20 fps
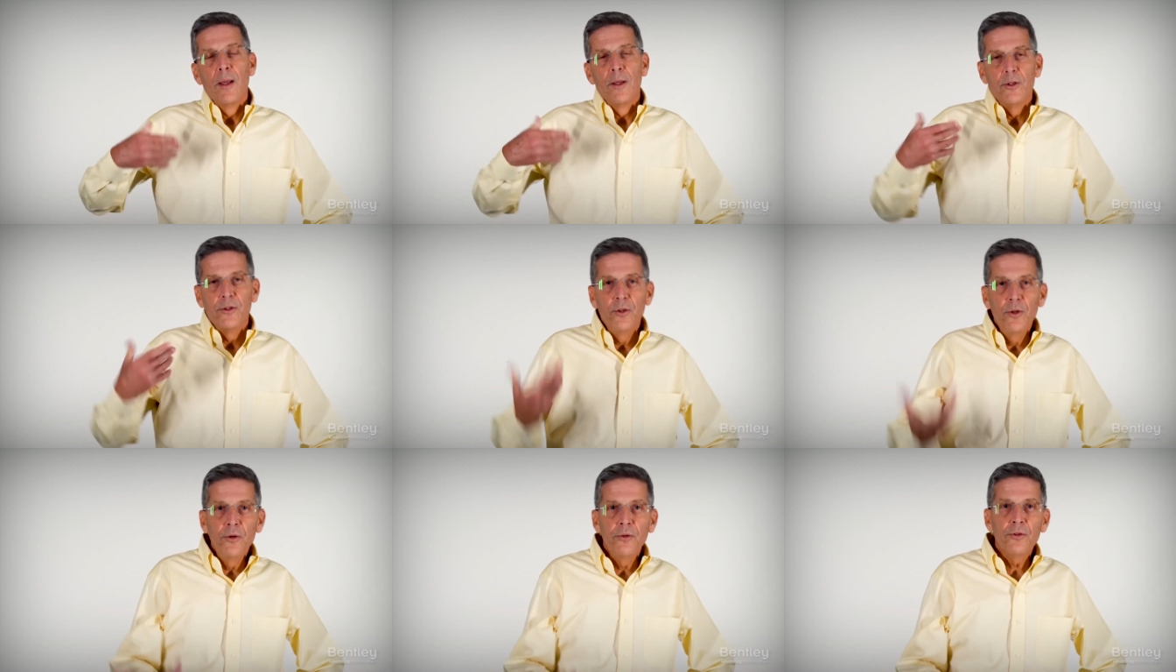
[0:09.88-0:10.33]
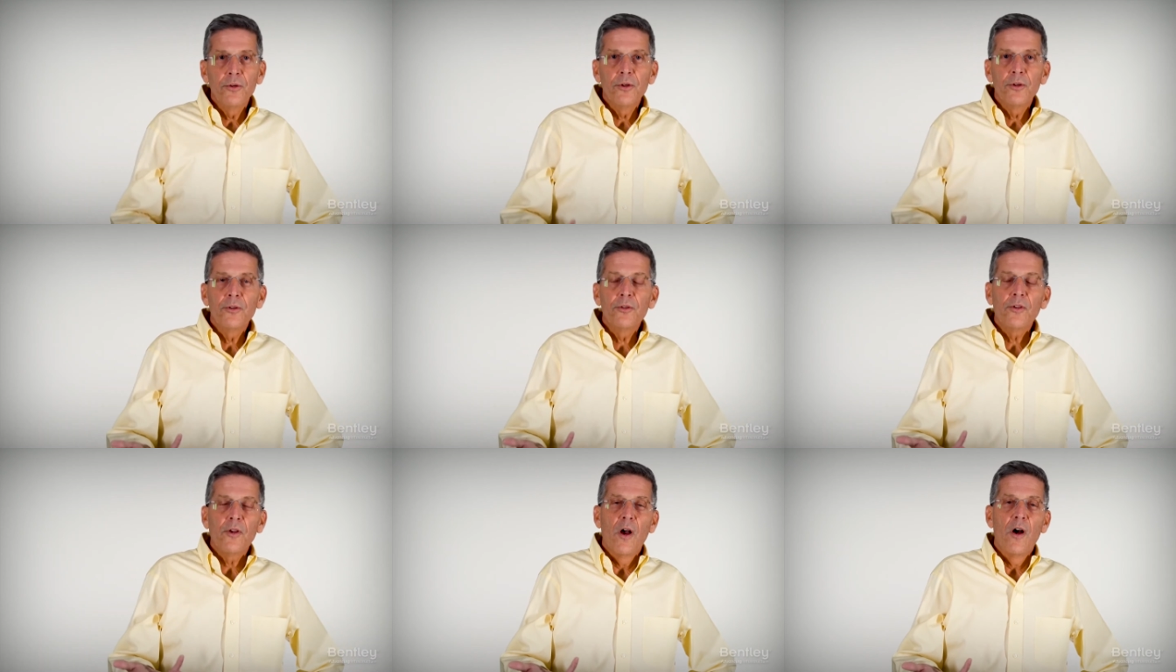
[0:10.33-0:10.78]

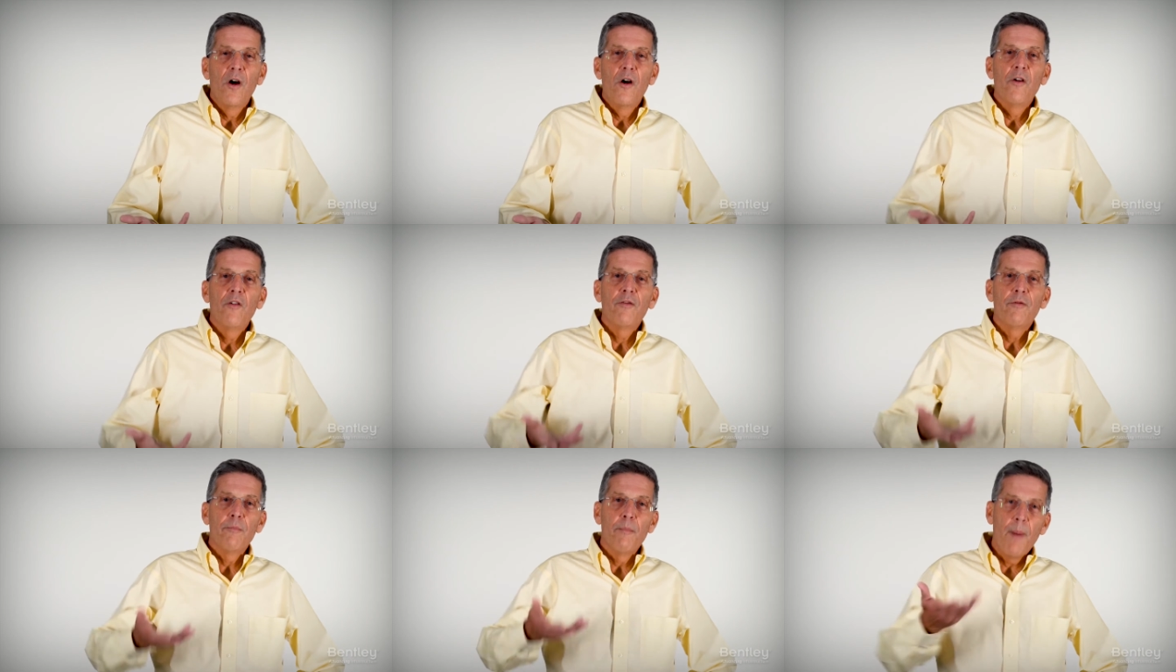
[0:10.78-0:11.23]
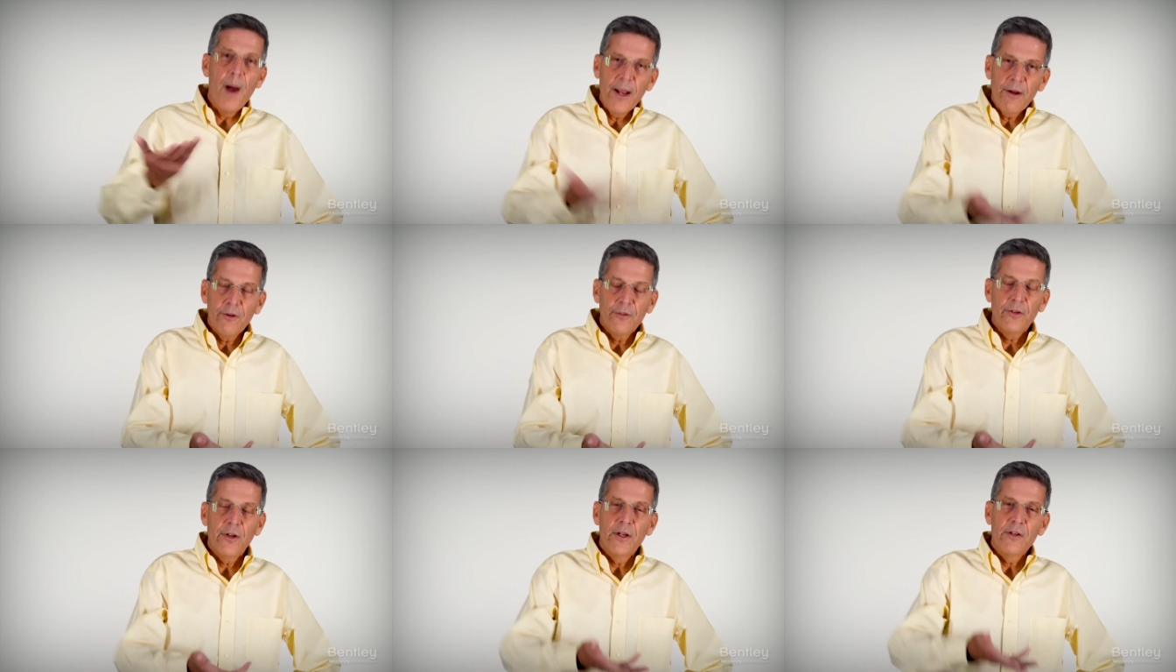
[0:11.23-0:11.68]
users of
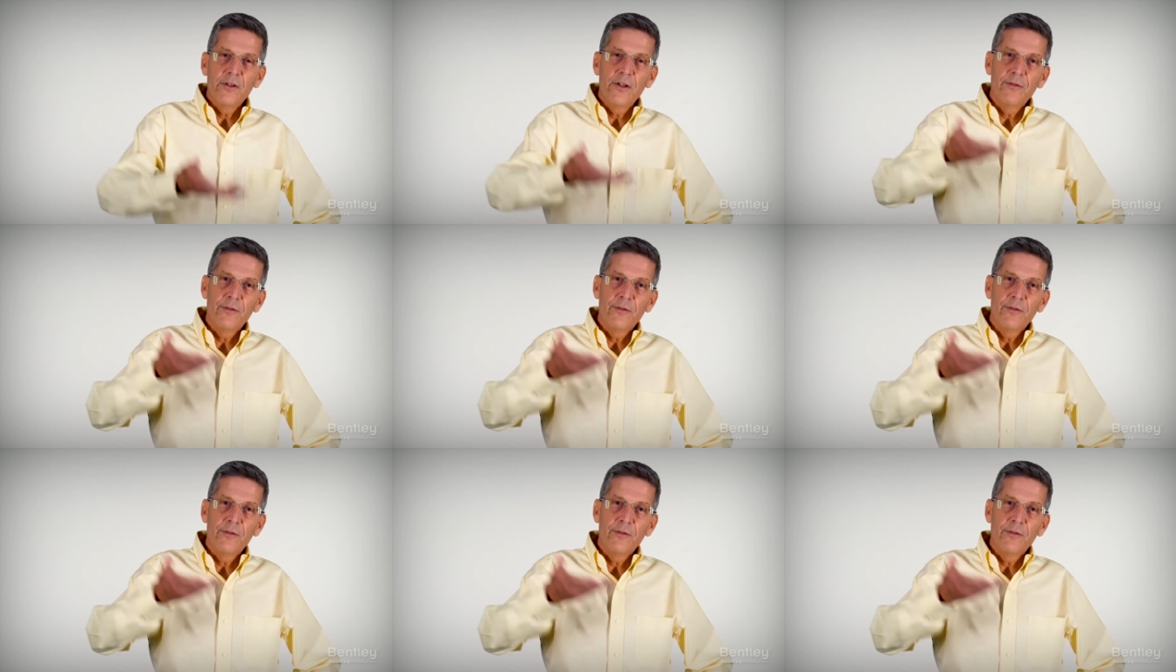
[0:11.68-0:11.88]
MicroStation.